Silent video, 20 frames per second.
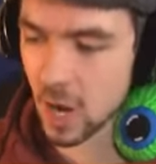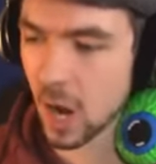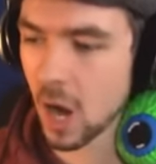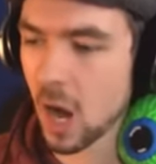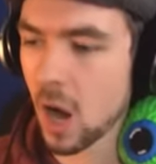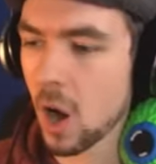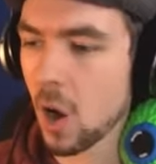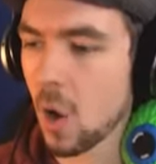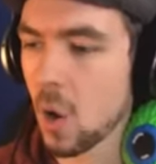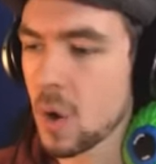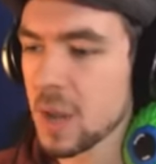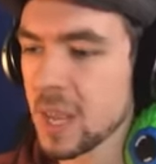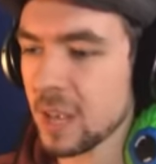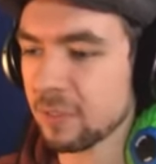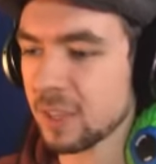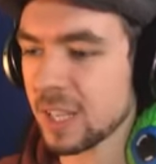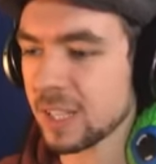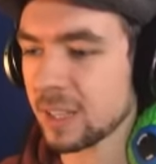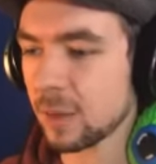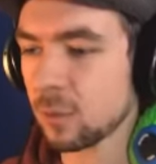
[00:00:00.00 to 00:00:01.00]
no! You
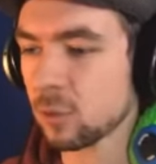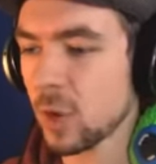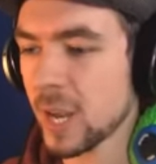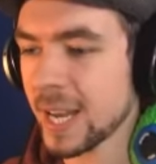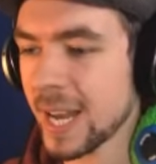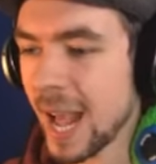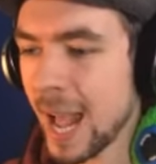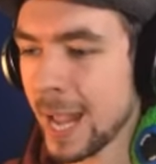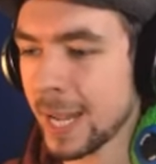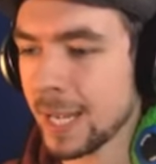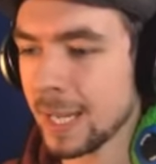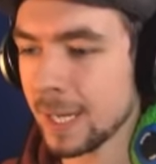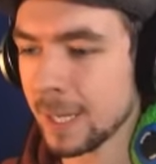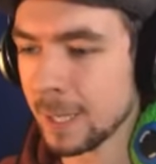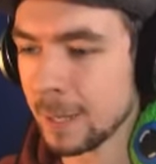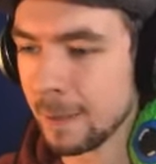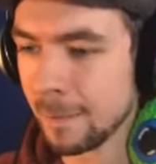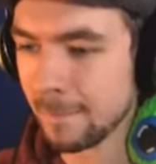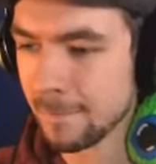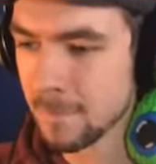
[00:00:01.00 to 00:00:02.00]
have to get the right
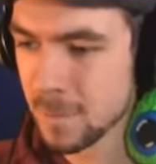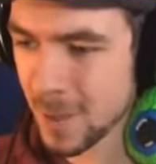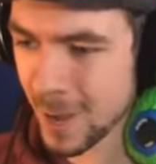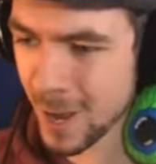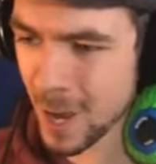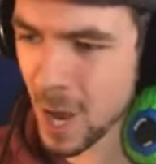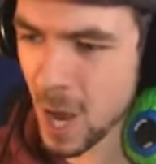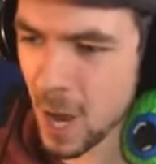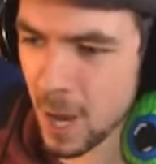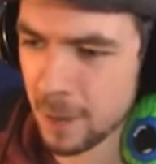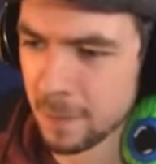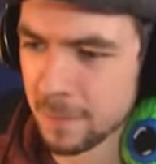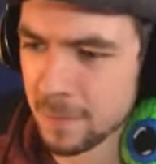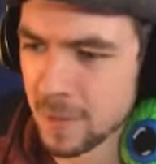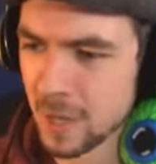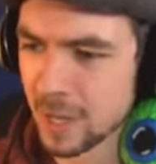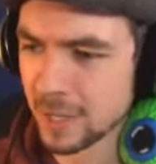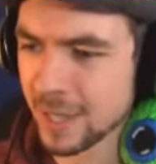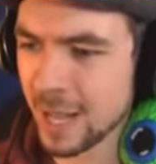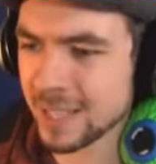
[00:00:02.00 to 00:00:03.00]
angle! Uh,
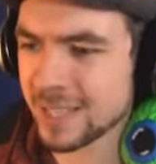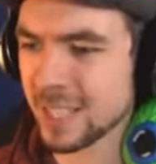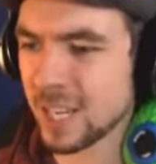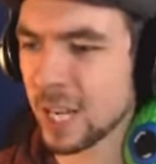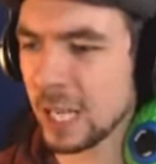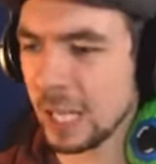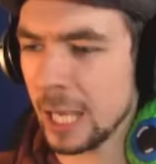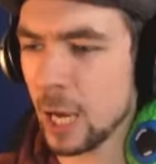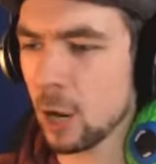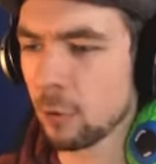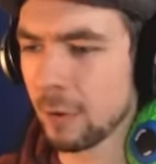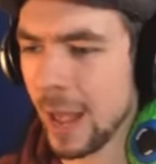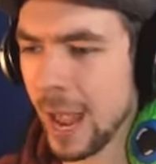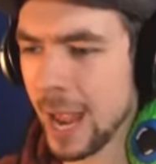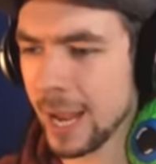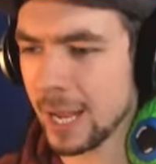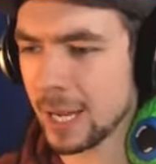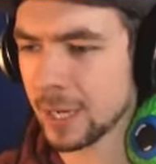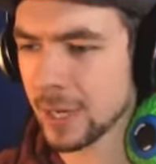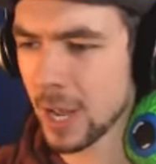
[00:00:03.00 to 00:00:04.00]
that's an acute
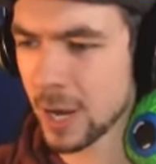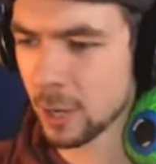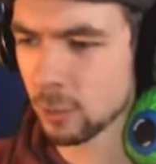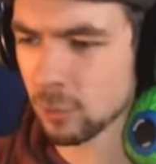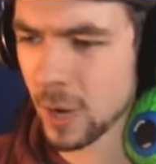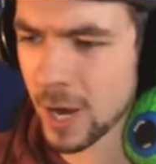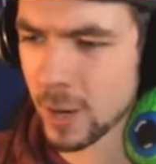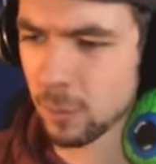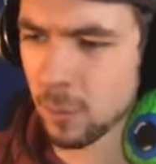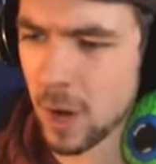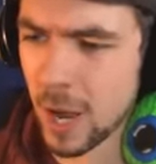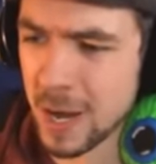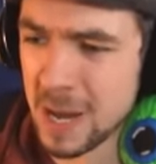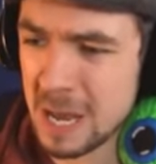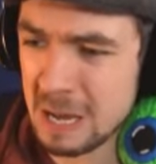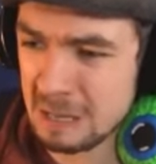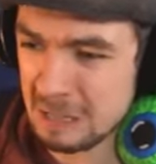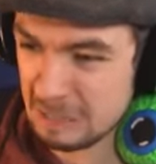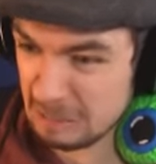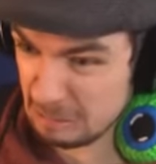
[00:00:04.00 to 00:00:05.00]
angle, not a right
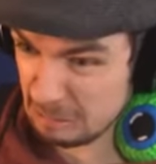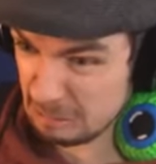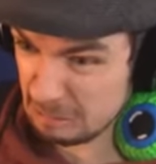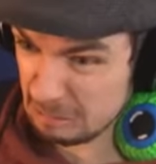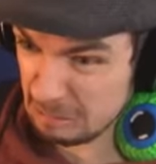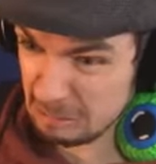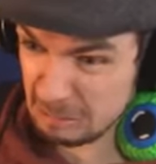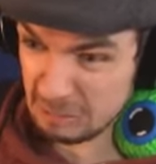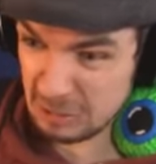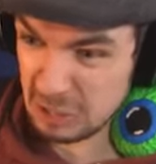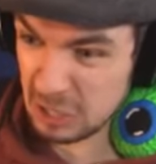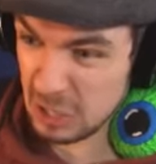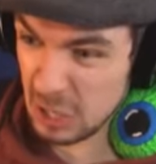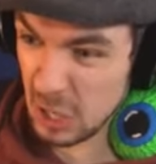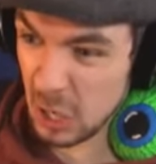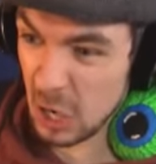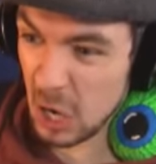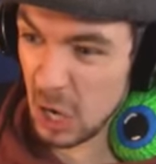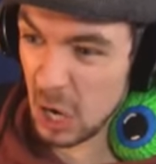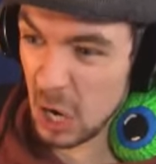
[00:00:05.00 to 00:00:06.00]
one!
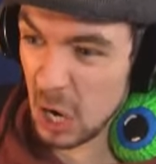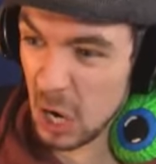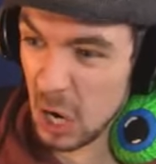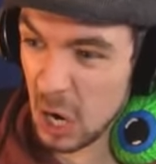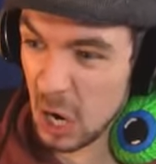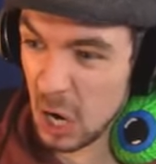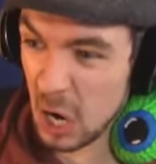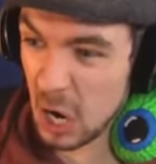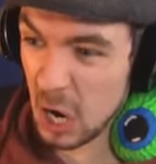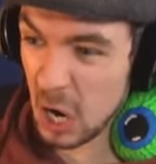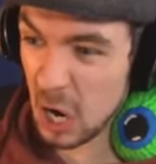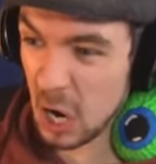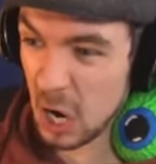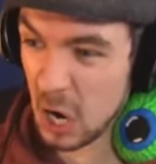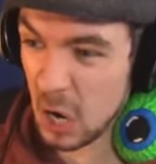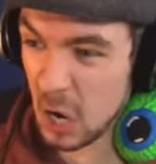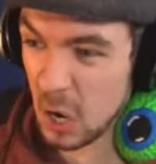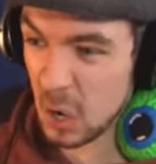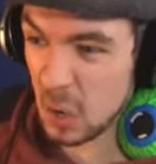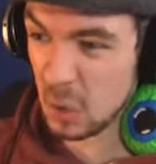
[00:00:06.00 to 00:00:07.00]

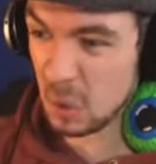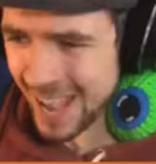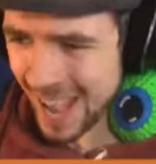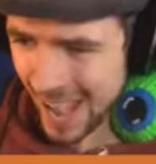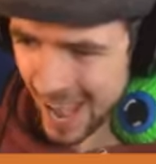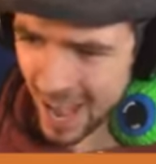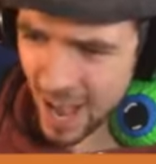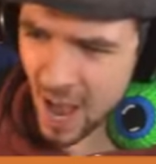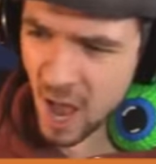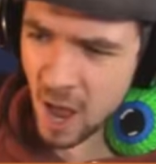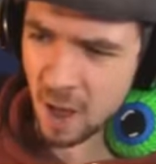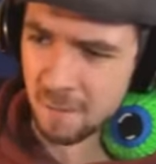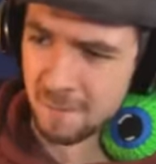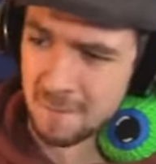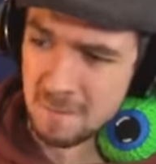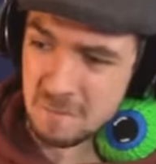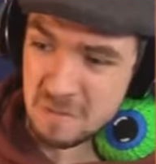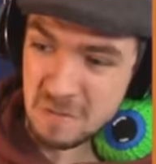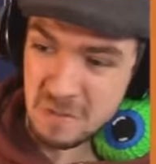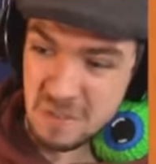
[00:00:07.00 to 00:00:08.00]
No! Ha!
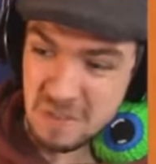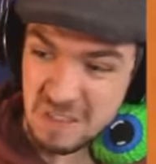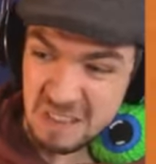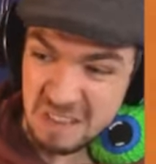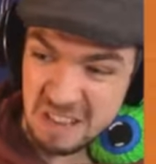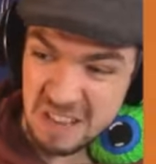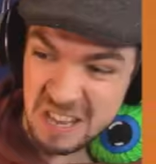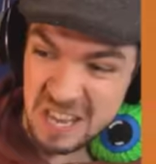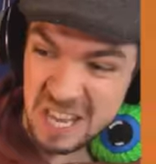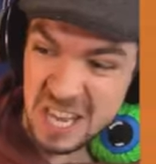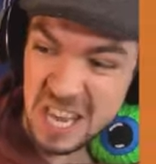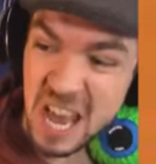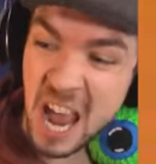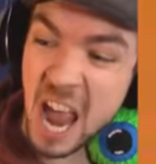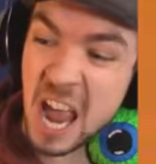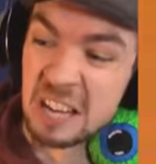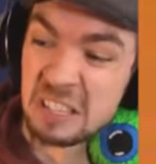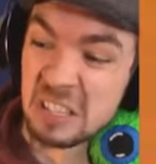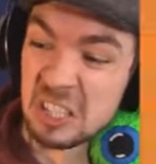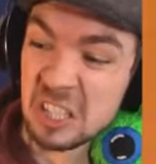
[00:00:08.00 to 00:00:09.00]

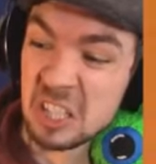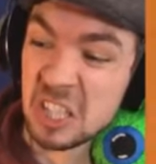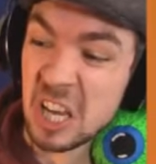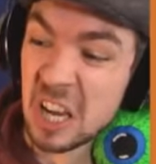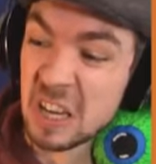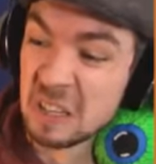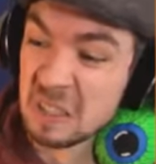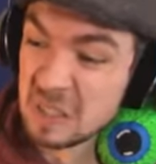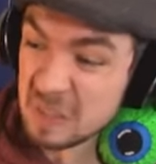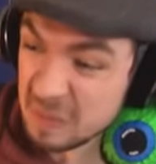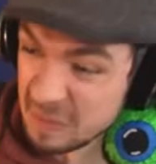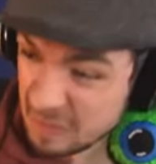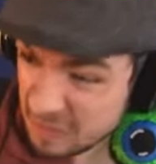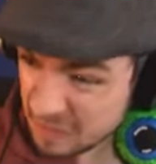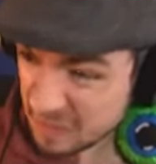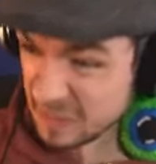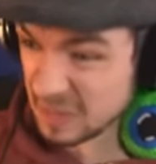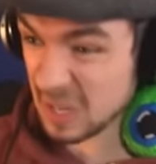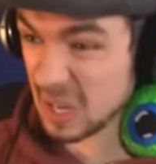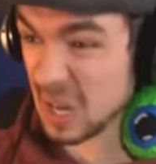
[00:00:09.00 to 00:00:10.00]
Yes!
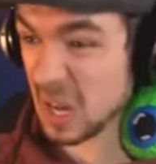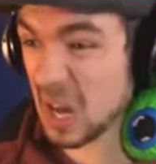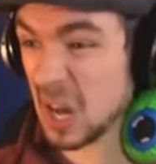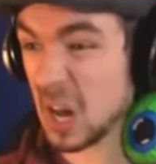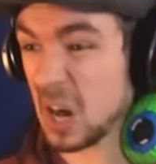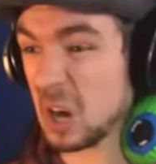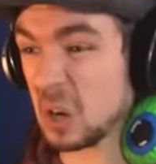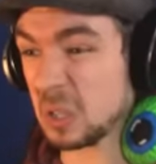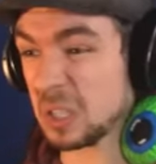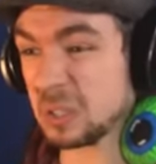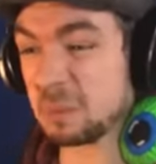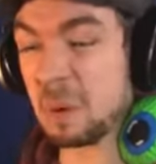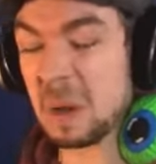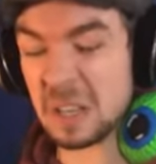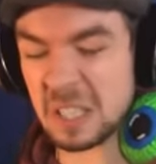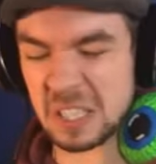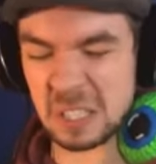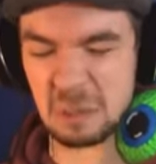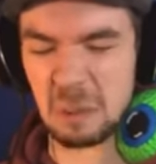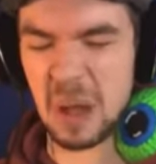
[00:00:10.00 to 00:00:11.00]
Oh,
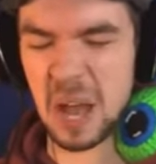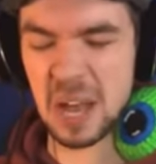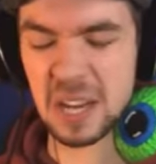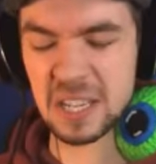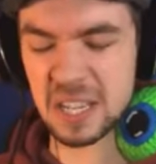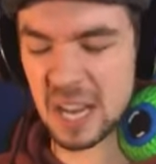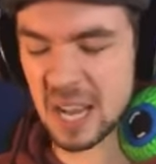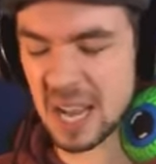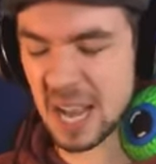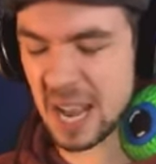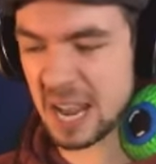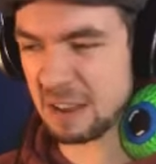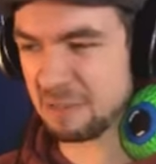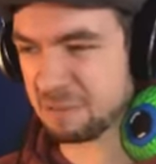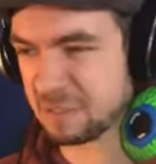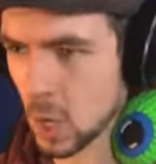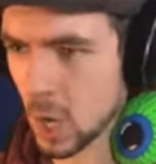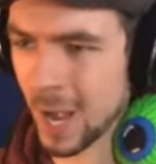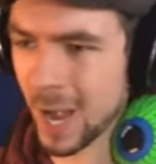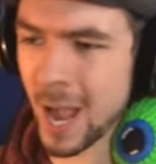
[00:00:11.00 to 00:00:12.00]
sw swan
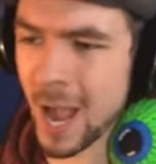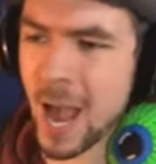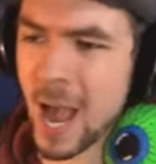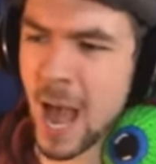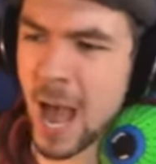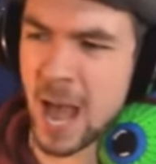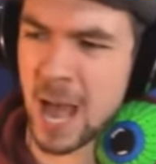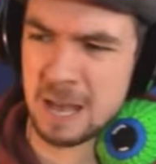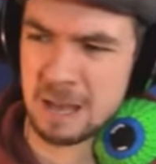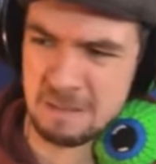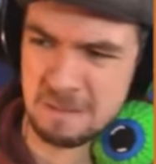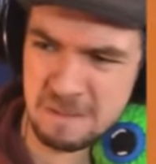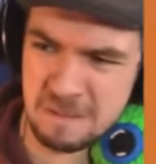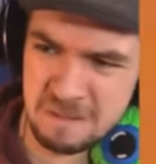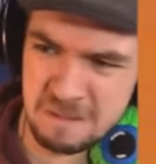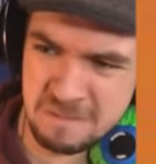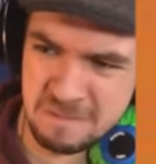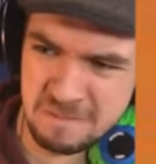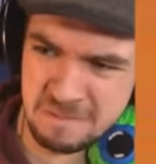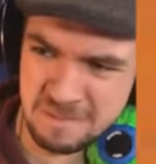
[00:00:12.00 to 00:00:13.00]
dive! Ha!
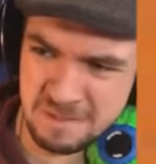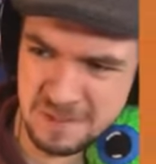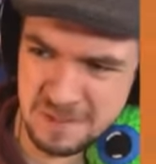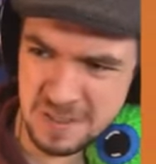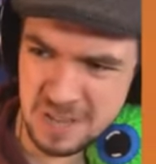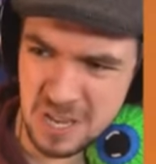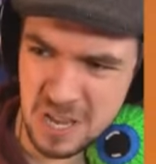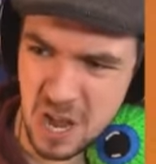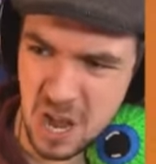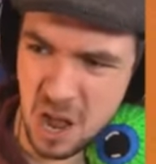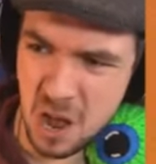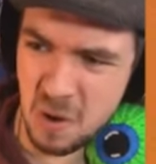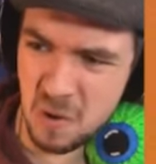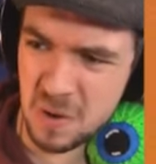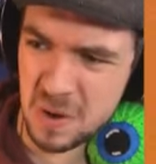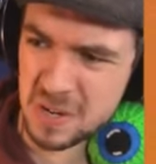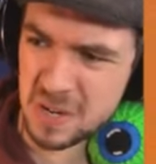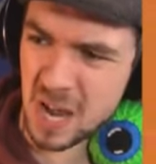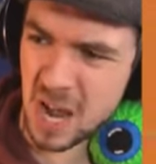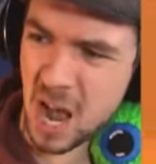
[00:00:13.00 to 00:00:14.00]

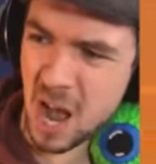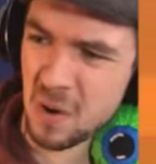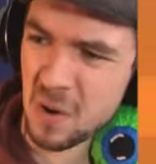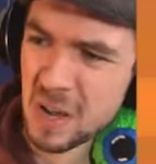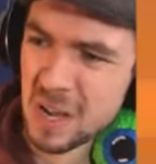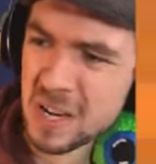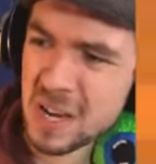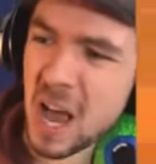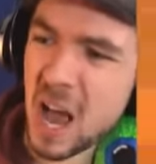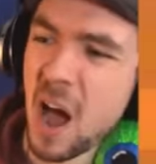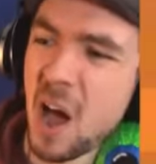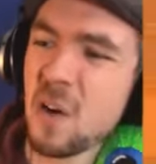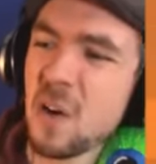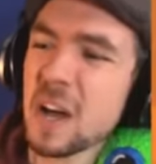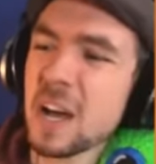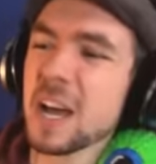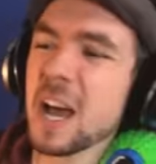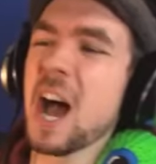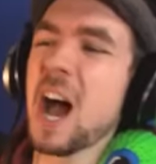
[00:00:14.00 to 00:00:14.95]
No, no, no!